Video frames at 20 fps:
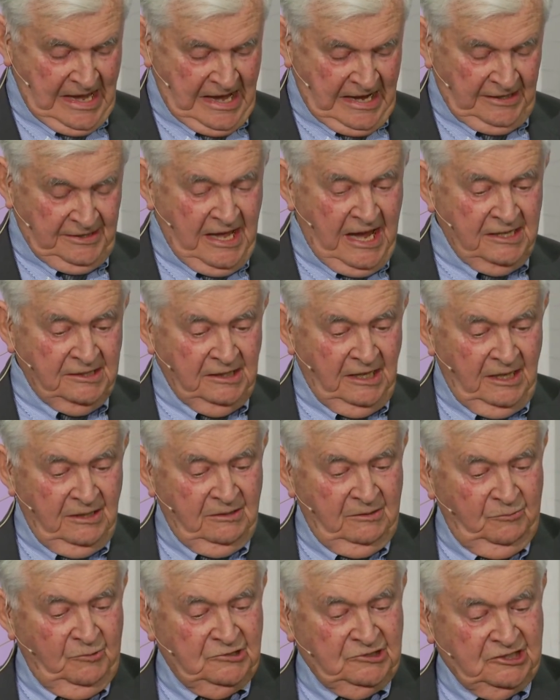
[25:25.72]
And then
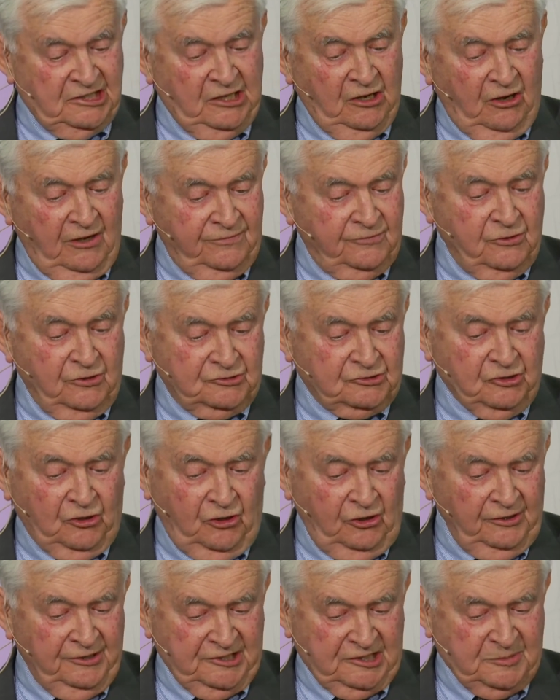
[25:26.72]
we see, of course,
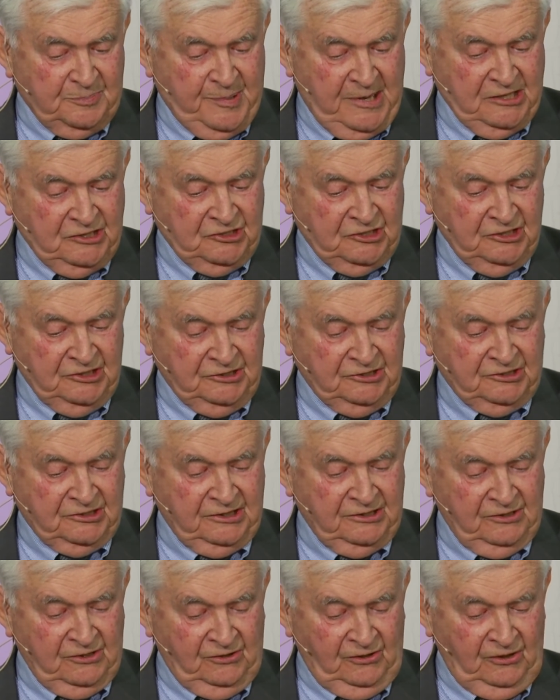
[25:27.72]
all the speeches
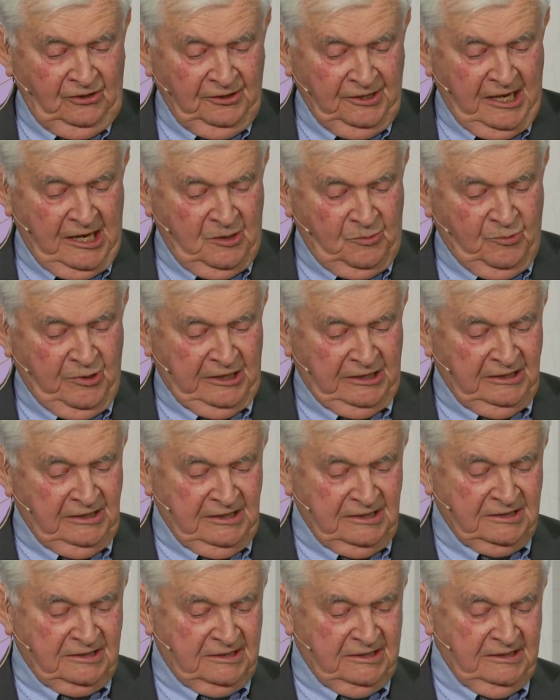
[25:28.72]
and all their
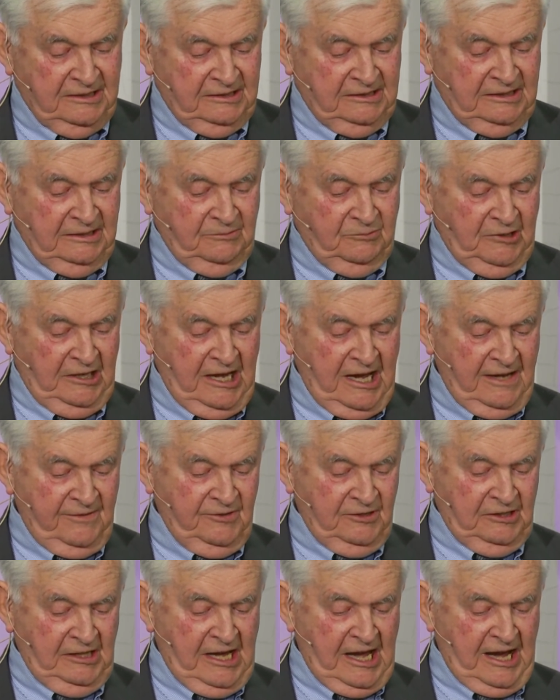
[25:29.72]
witness that we have
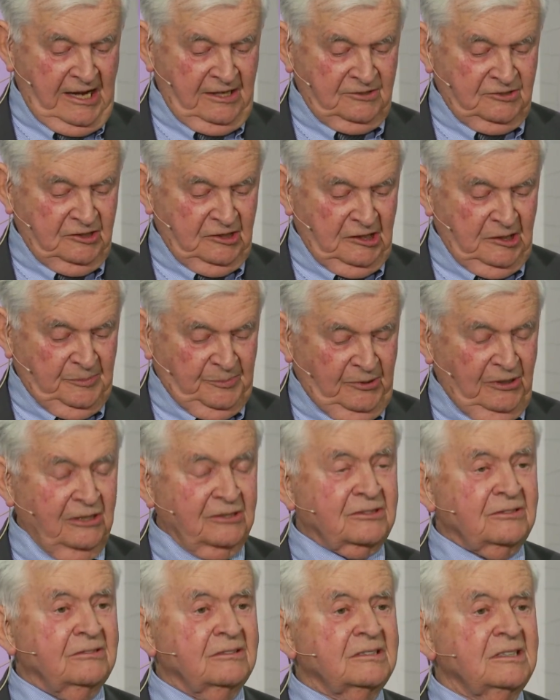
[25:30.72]
in the Acts of the
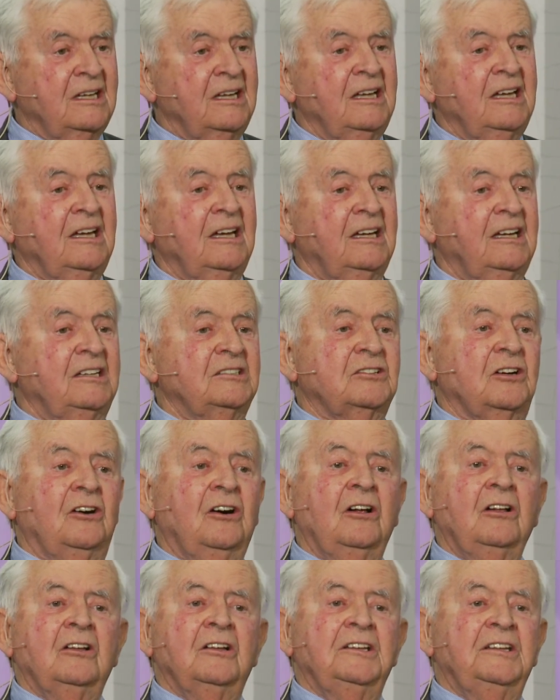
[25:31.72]
Apostles is
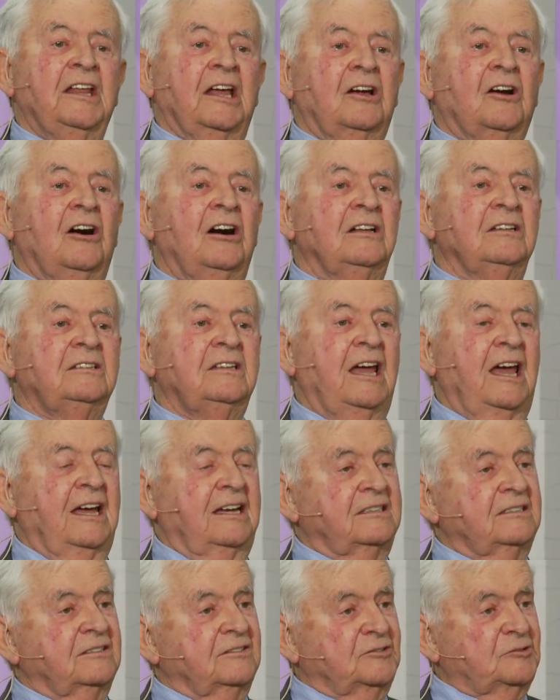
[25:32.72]
all in the
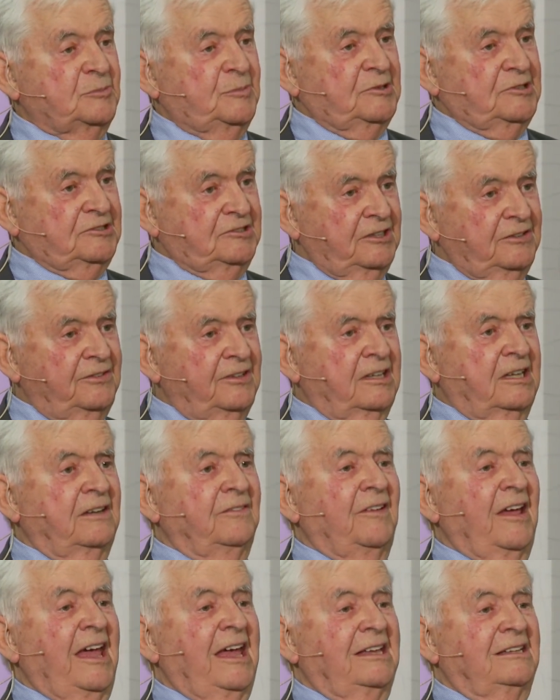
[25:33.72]
context of specific
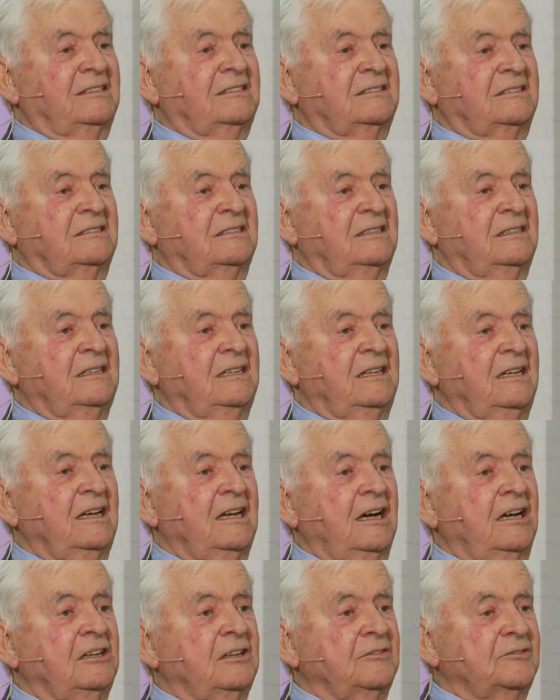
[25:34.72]
events
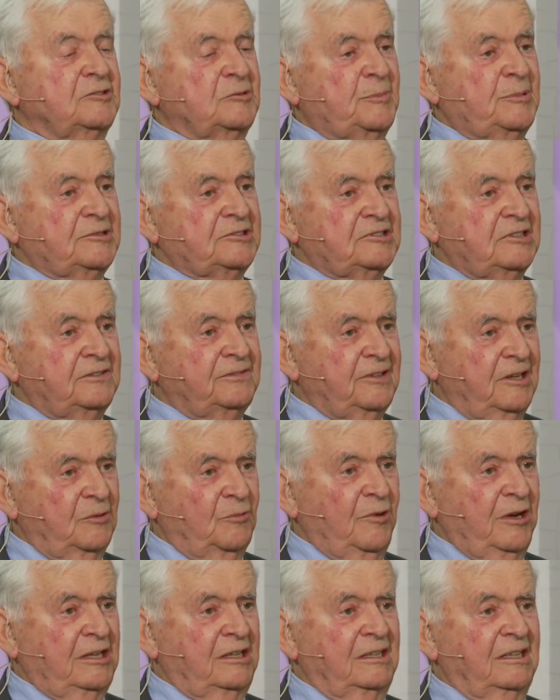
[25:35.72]
and of specific
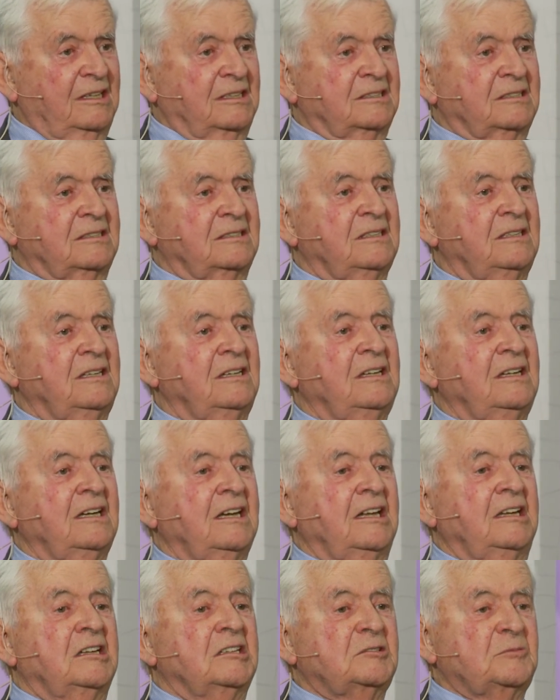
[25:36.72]
witness
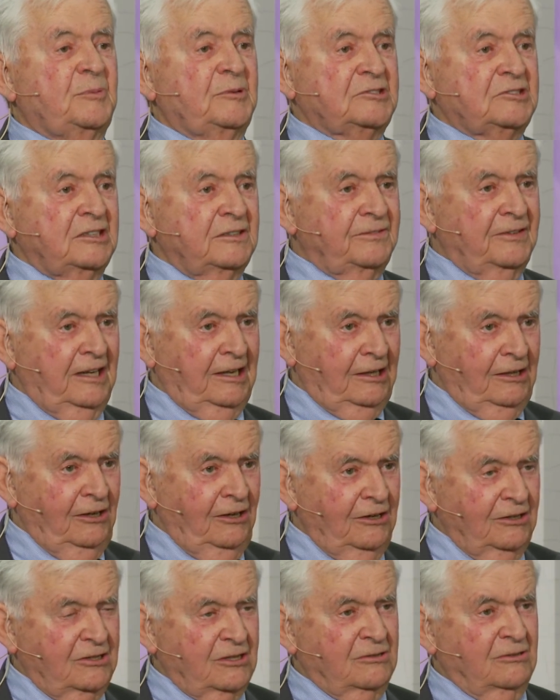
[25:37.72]
in a specific
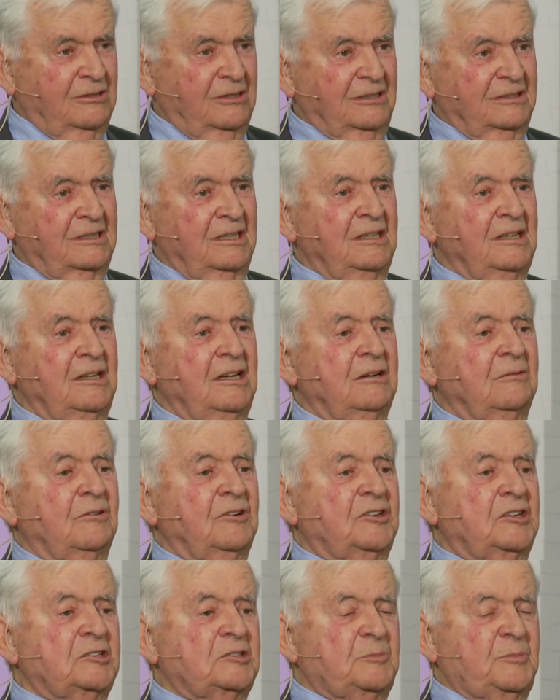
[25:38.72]
law court
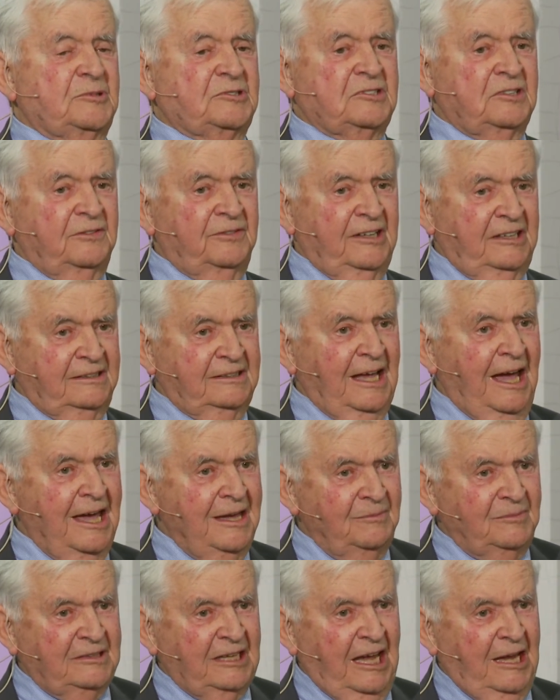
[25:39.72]
with a specific
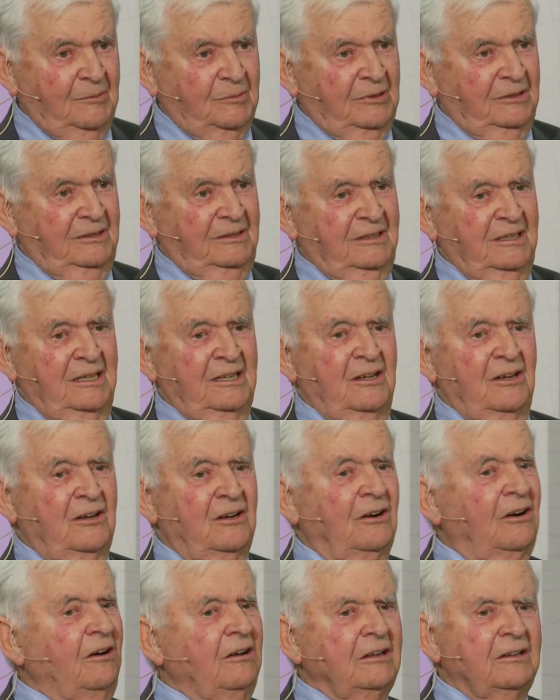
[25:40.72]
timetable.
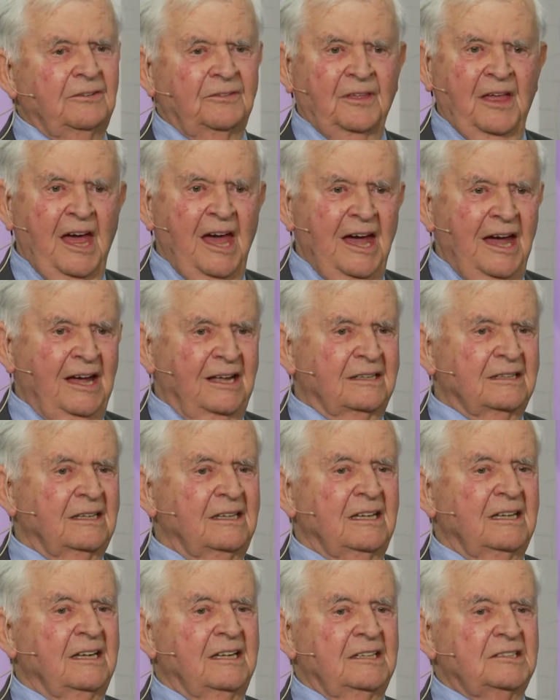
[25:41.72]
All of that
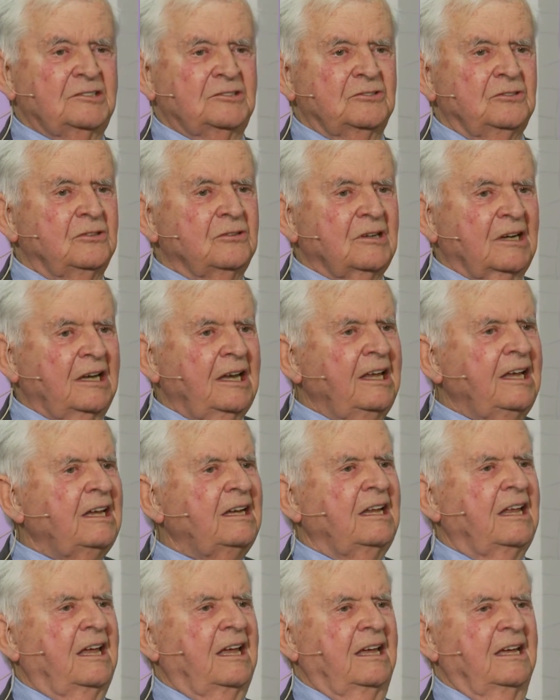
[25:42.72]
is so
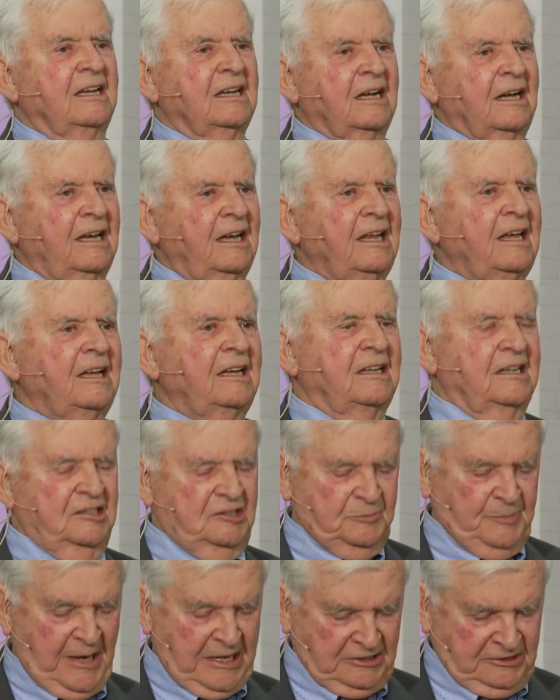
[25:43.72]
clearly, clearly
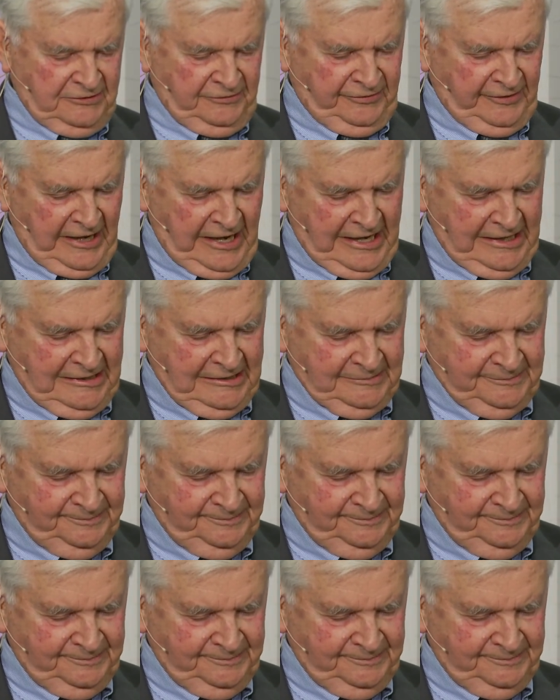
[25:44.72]
specified.